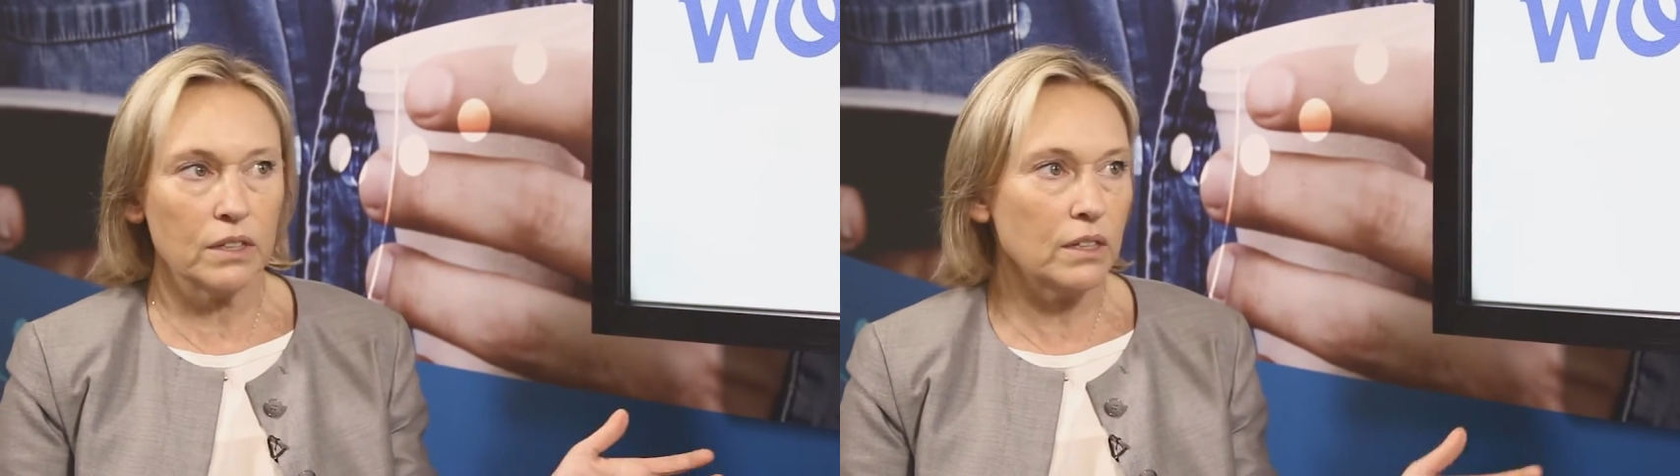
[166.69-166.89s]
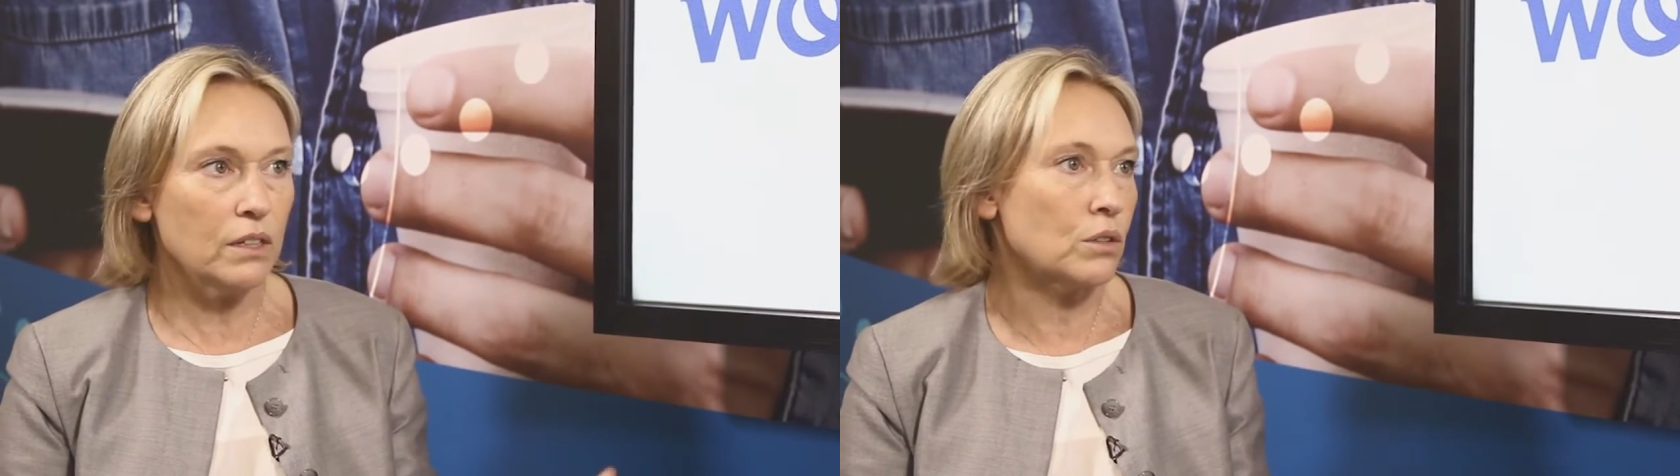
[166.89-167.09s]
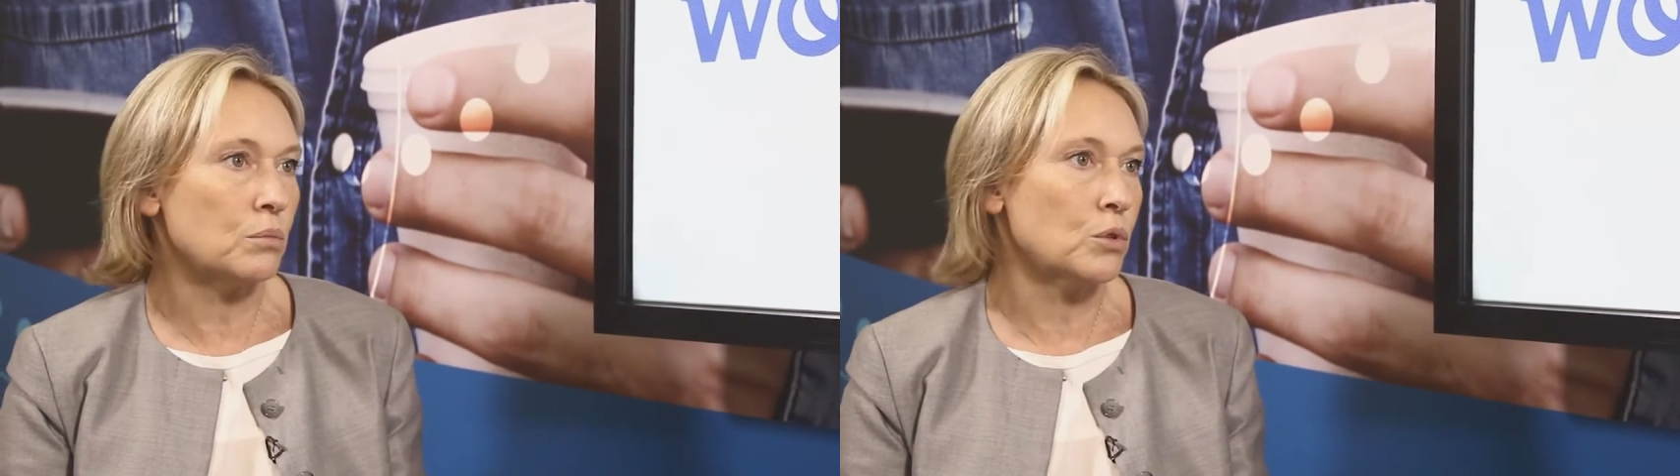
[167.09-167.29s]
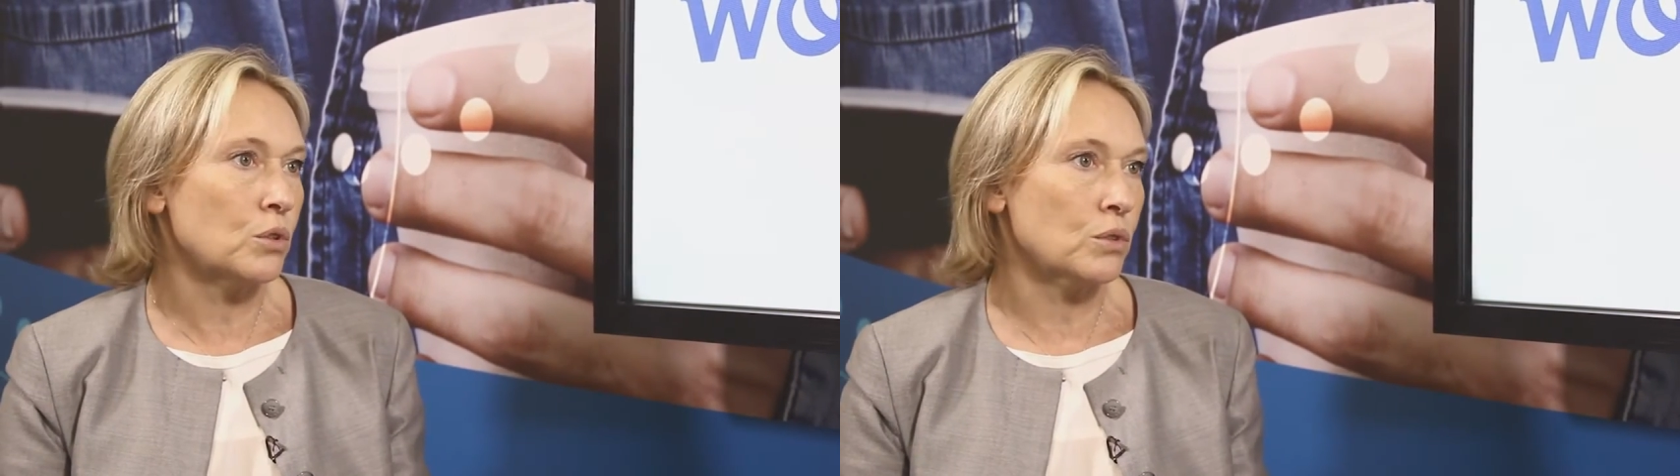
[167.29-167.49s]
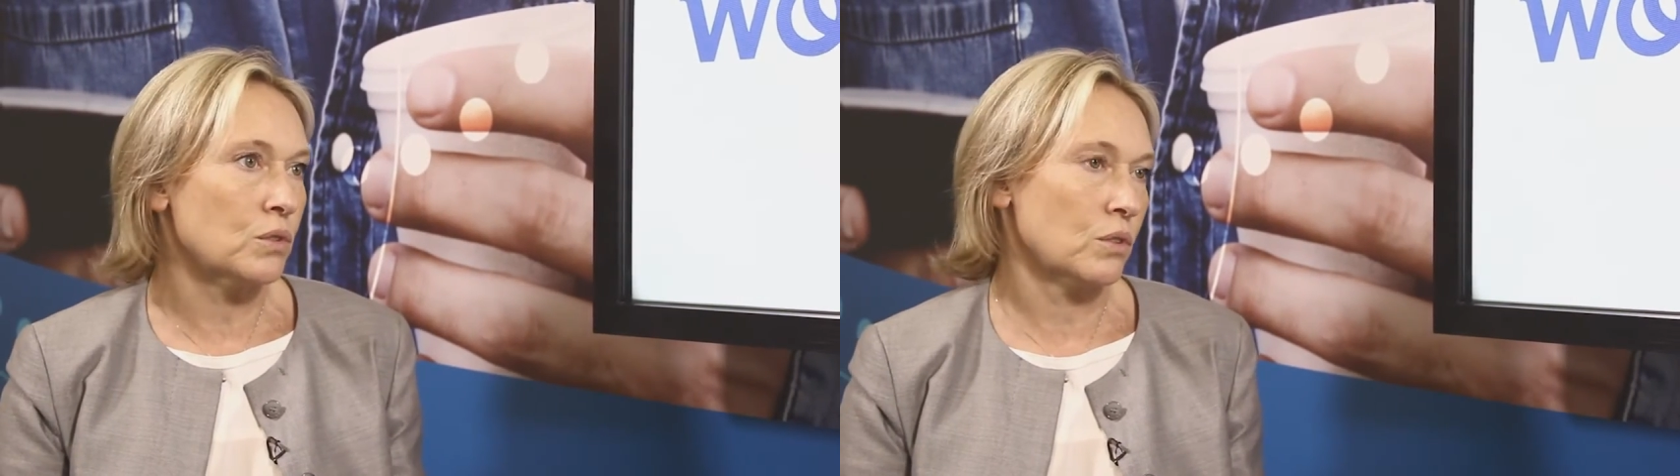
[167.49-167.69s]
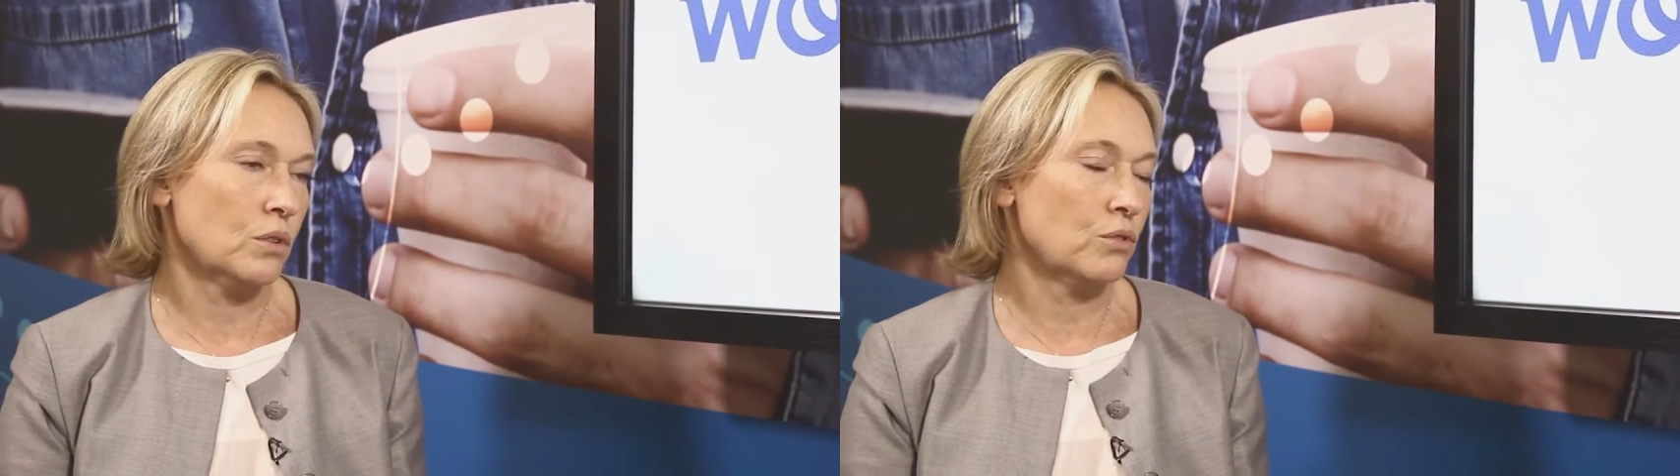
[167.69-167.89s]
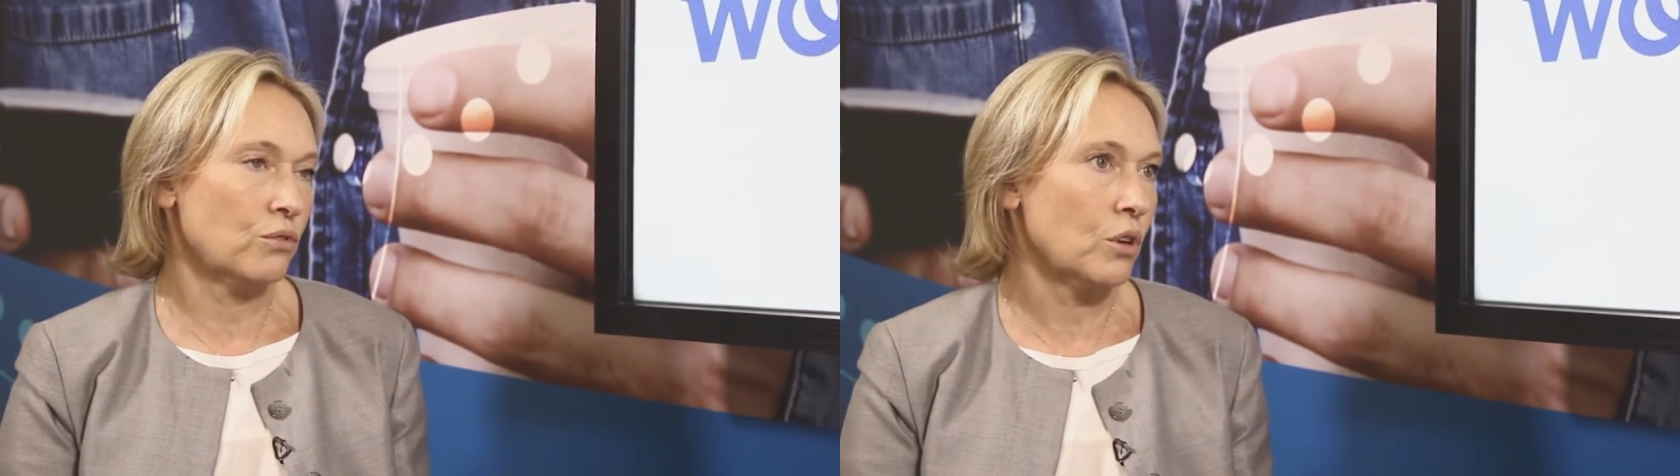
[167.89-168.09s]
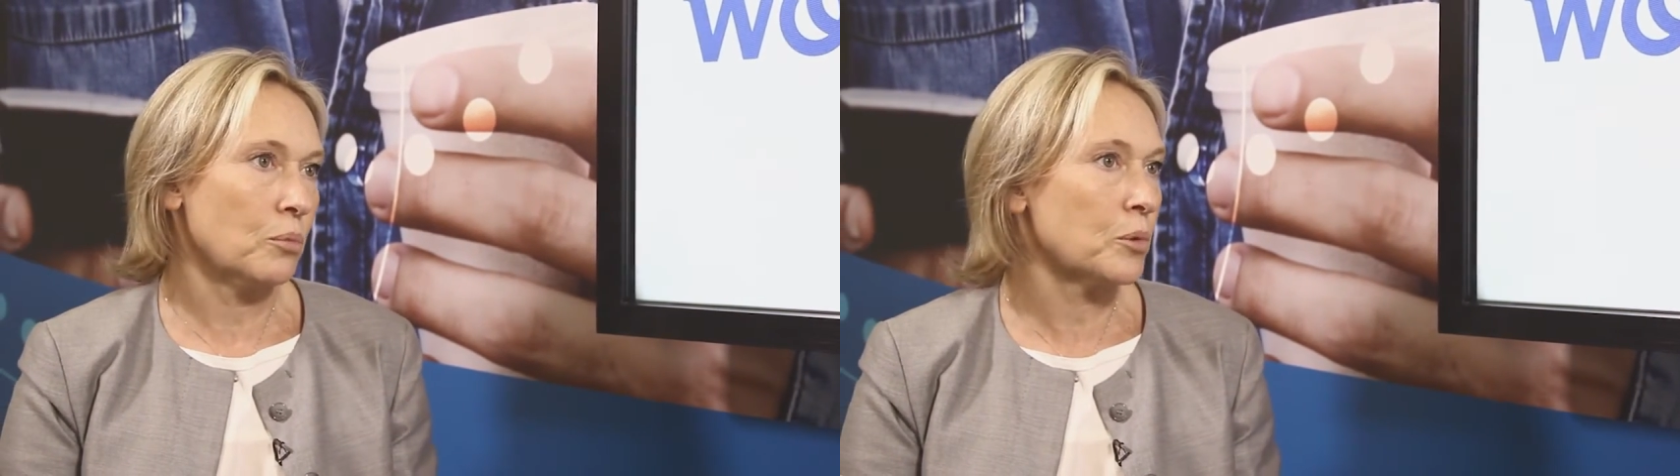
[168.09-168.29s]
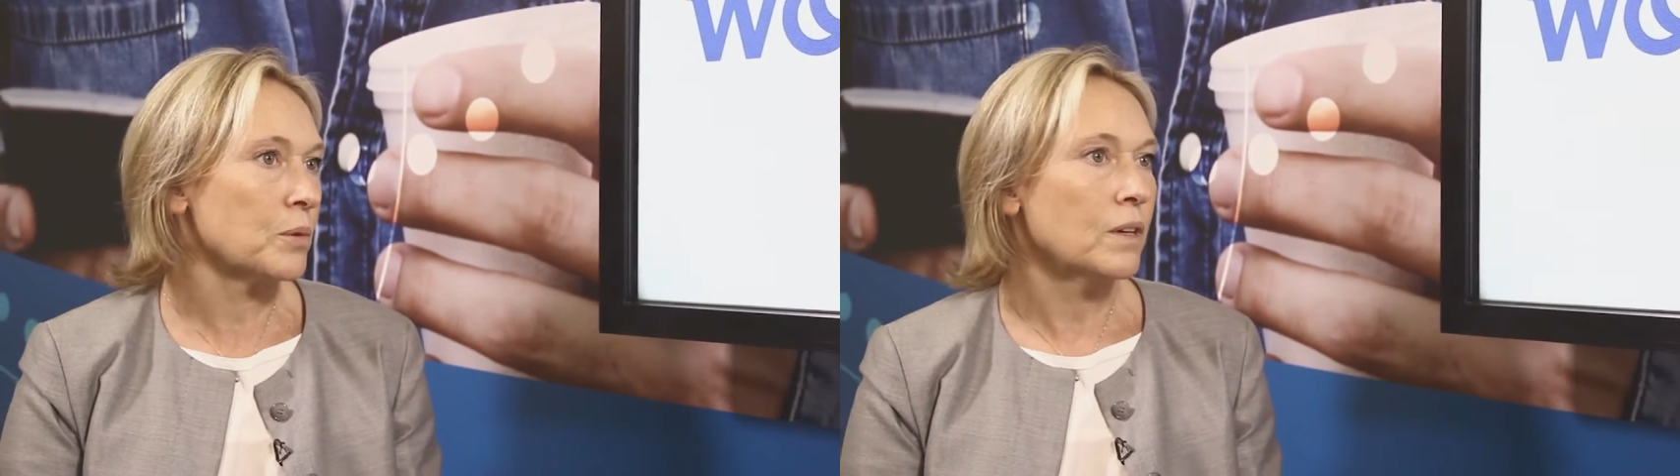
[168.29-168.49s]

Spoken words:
e-commerce shop,